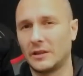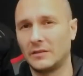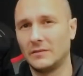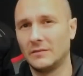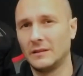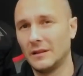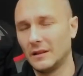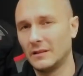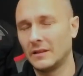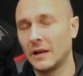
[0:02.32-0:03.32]
channel.
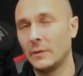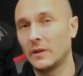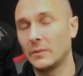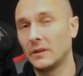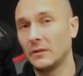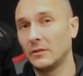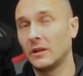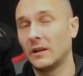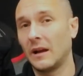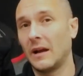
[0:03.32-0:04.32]
Today we're going to be
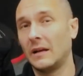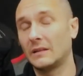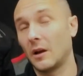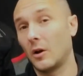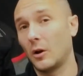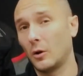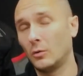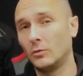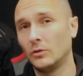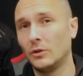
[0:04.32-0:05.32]
looking at a
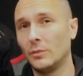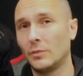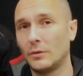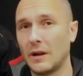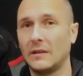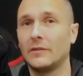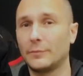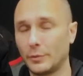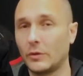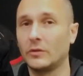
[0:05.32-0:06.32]
whole new brand
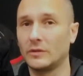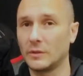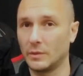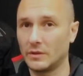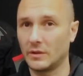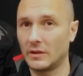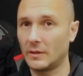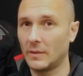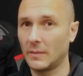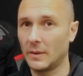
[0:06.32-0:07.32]
of products that we're
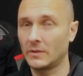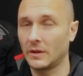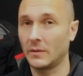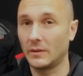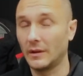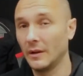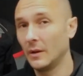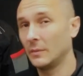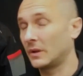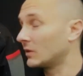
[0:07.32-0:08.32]
stocking at MyMoto,
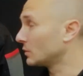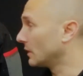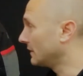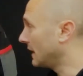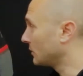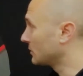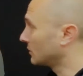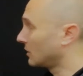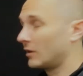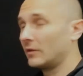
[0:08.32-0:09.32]
because we have now
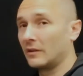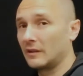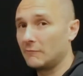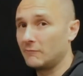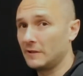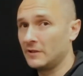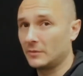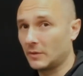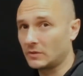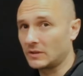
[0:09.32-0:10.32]
took on the
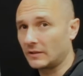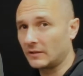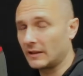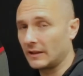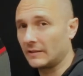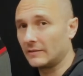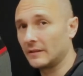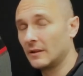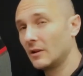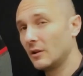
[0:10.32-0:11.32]
Richa motorcycle gear.
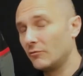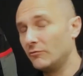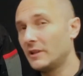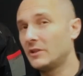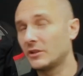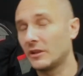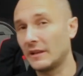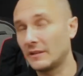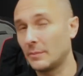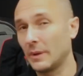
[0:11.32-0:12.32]

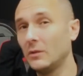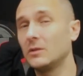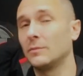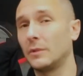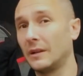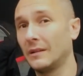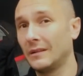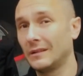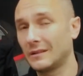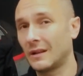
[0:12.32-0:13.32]
Richa is a Belgian
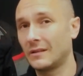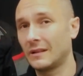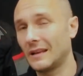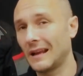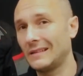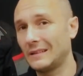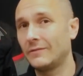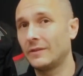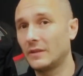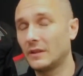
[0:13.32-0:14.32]
brand, started in
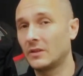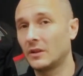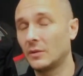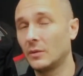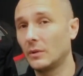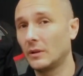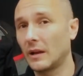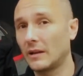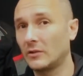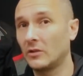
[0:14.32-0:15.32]
1952 with a
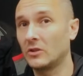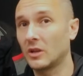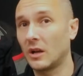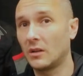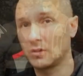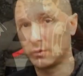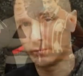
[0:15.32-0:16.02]
guy called Charles who